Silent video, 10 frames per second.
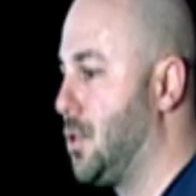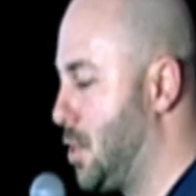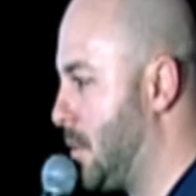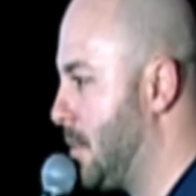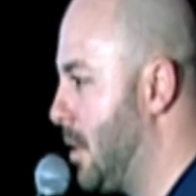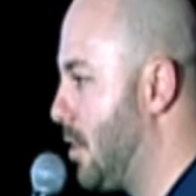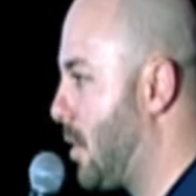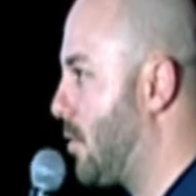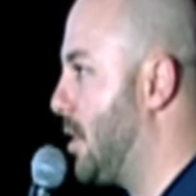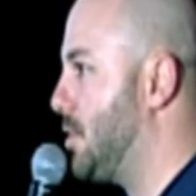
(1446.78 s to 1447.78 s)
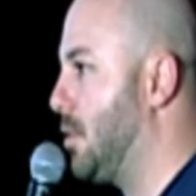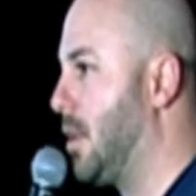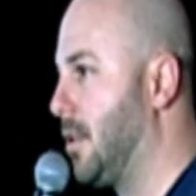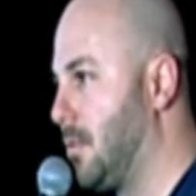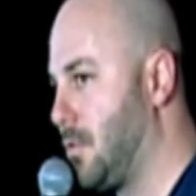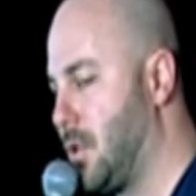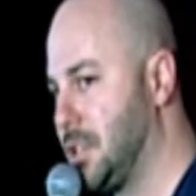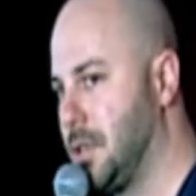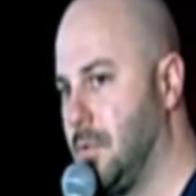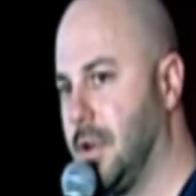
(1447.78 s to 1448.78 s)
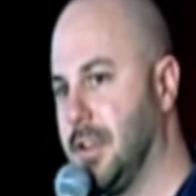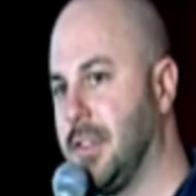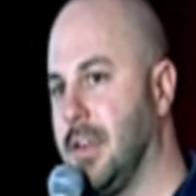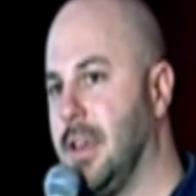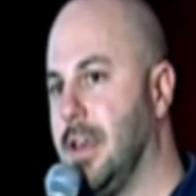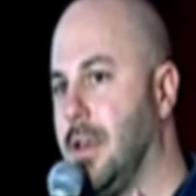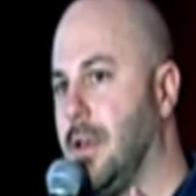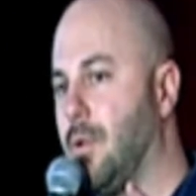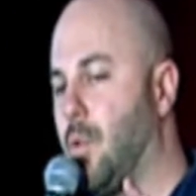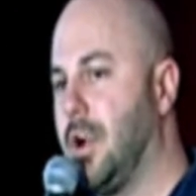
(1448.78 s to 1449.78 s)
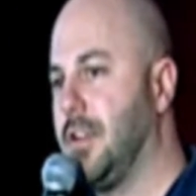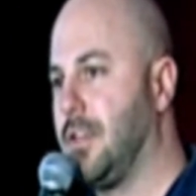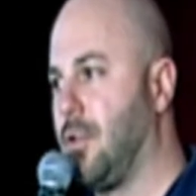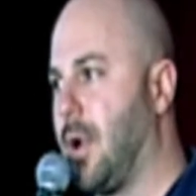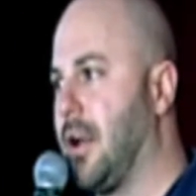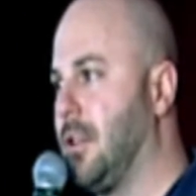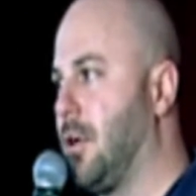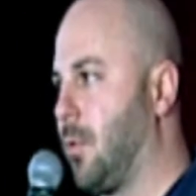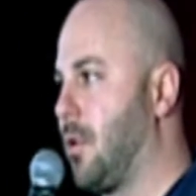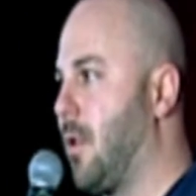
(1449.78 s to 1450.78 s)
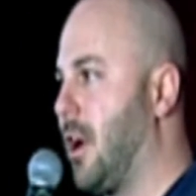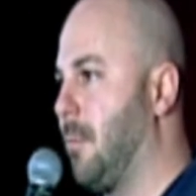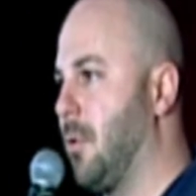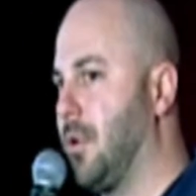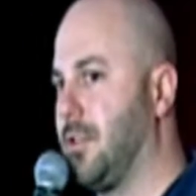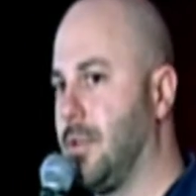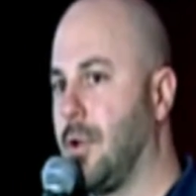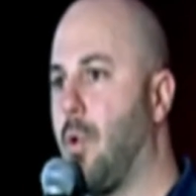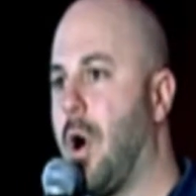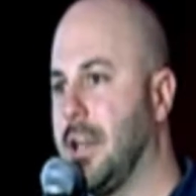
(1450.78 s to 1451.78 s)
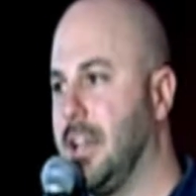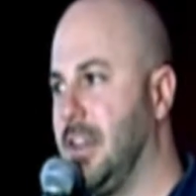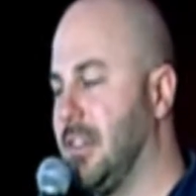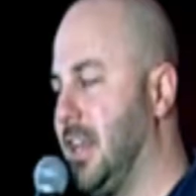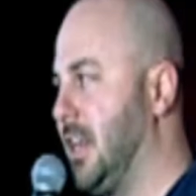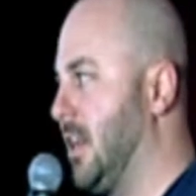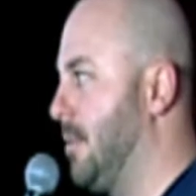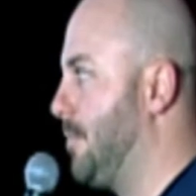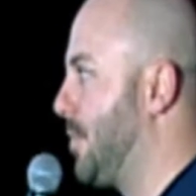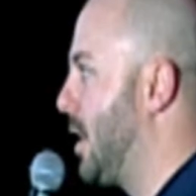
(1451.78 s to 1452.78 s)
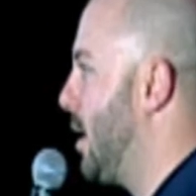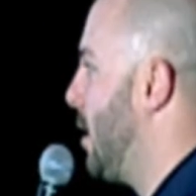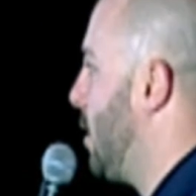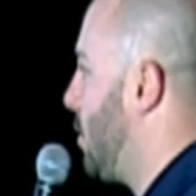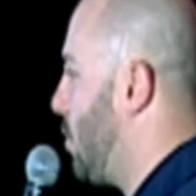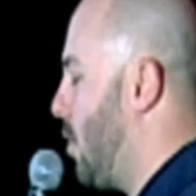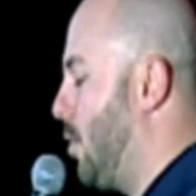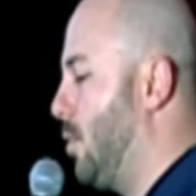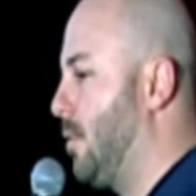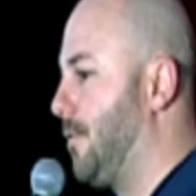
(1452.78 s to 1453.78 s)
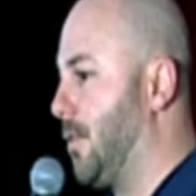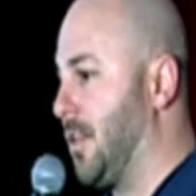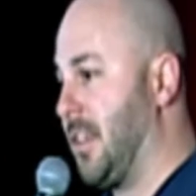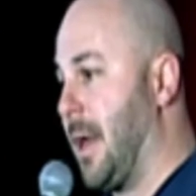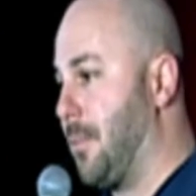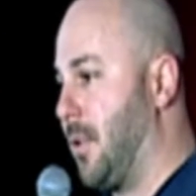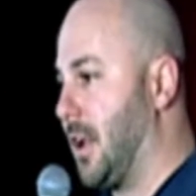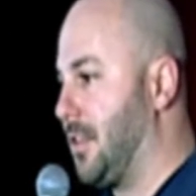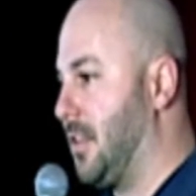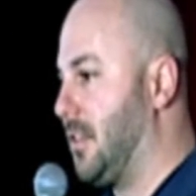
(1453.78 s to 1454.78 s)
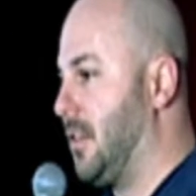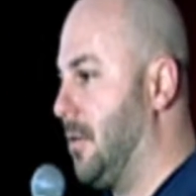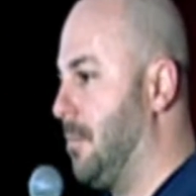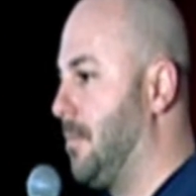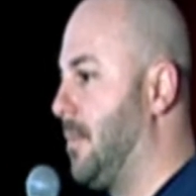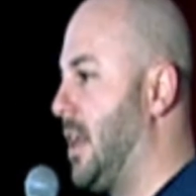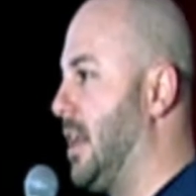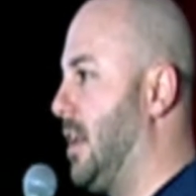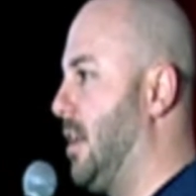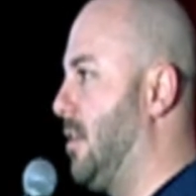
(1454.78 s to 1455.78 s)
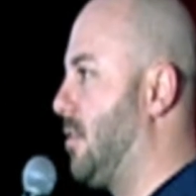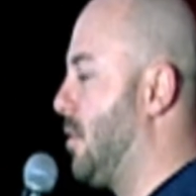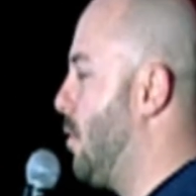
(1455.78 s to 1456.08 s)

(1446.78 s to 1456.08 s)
Sure, great question. The question was, what is the ground lug requirement? What are the quantities needed? So for the SnapNrack system, it is